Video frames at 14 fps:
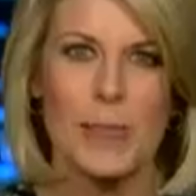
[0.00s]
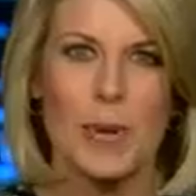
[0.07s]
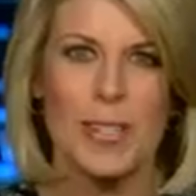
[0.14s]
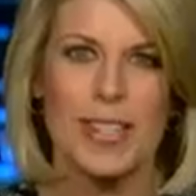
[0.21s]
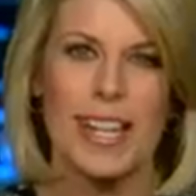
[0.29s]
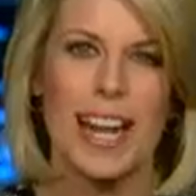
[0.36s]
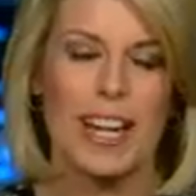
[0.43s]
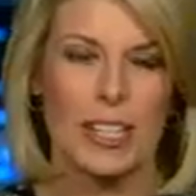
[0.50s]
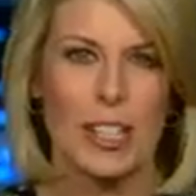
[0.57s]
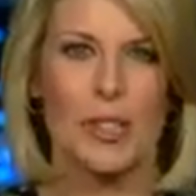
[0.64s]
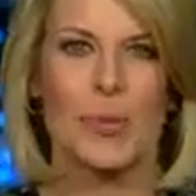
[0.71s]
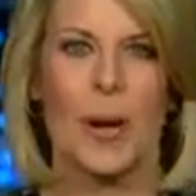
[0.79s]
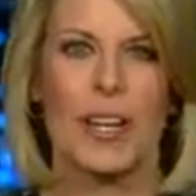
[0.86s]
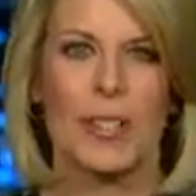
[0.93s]
president
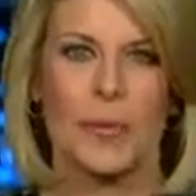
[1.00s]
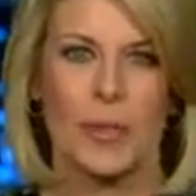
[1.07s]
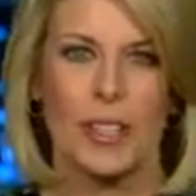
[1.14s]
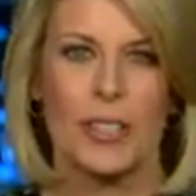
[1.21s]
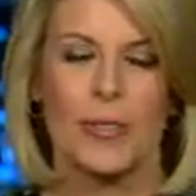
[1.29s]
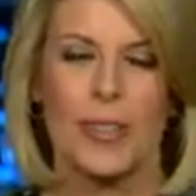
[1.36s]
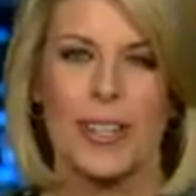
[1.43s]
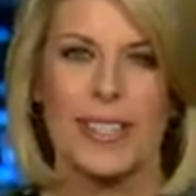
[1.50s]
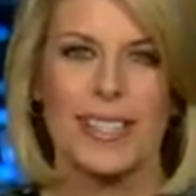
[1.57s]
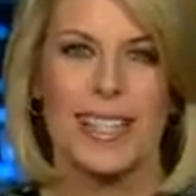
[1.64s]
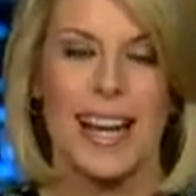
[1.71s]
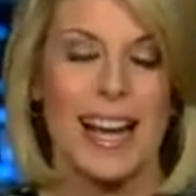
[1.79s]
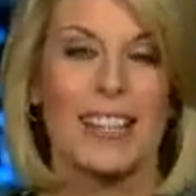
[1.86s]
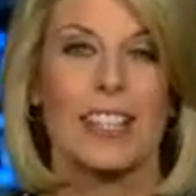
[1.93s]
actually trying to reach across the
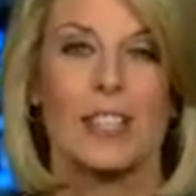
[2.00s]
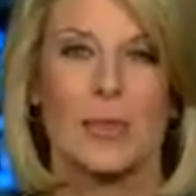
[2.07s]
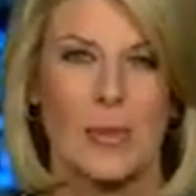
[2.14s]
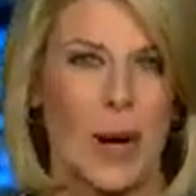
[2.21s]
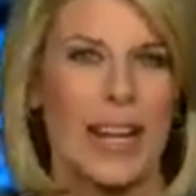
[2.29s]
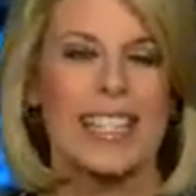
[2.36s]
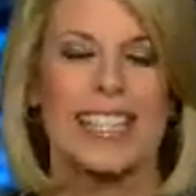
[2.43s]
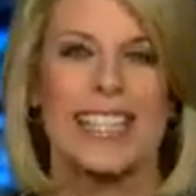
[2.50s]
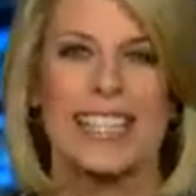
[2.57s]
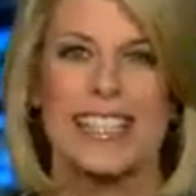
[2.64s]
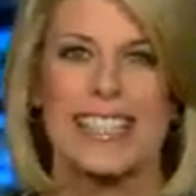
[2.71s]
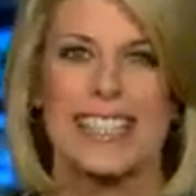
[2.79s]
aisle and trying to get a